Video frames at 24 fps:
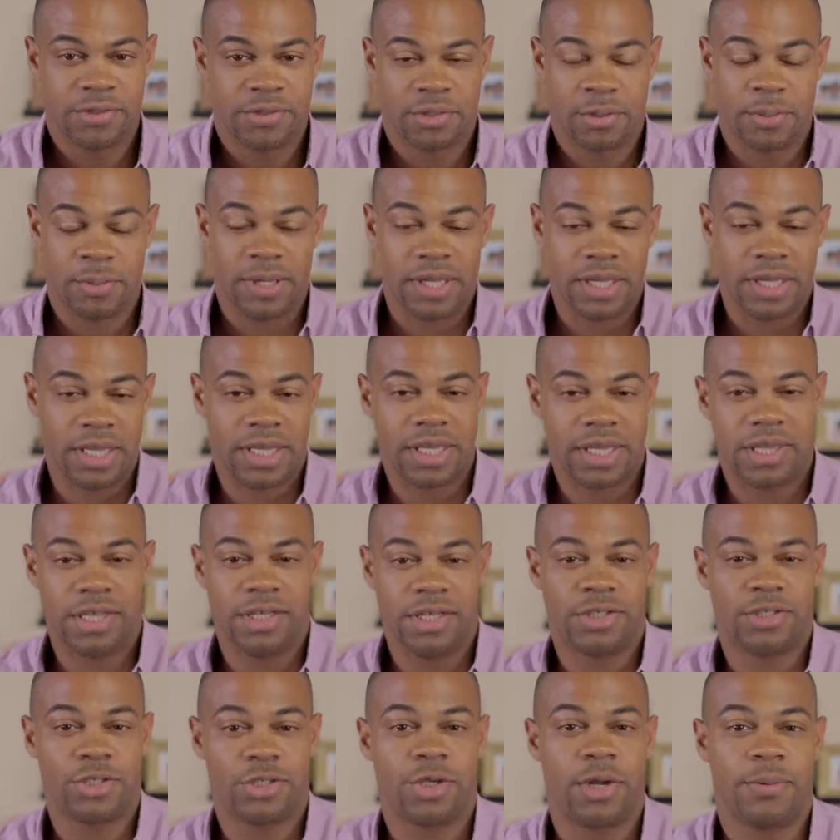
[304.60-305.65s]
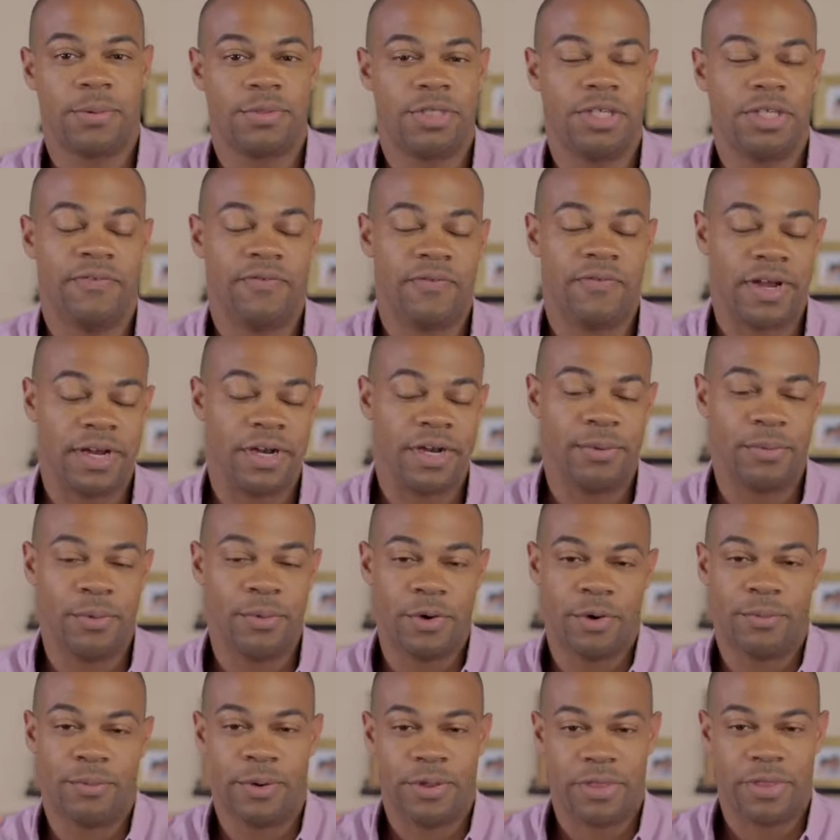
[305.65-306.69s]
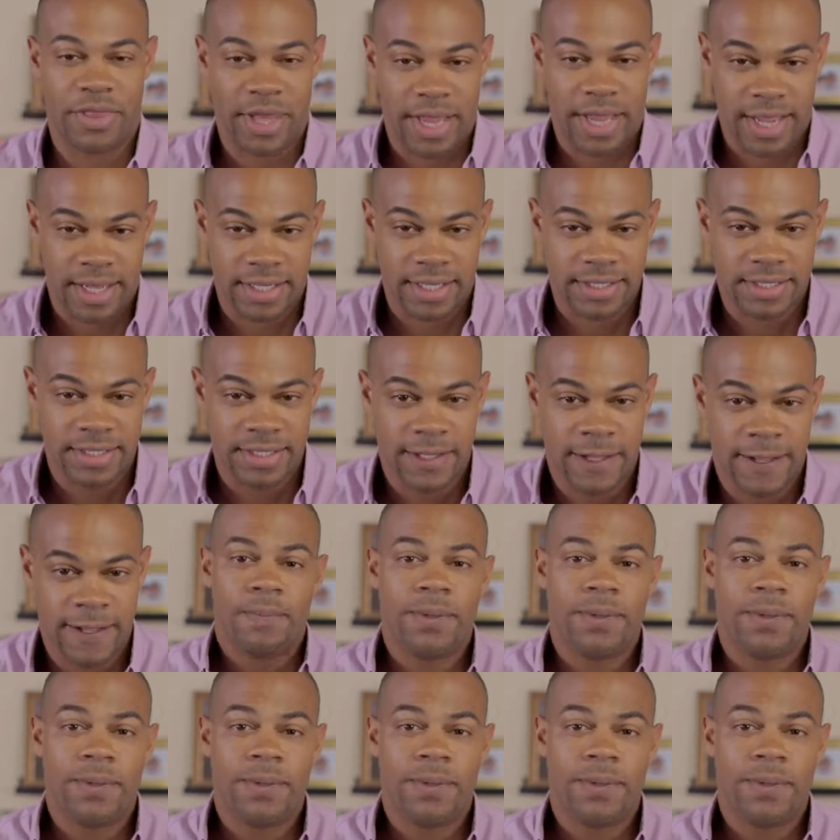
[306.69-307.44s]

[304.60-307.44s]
There's going to be a link in the description to find out more about that.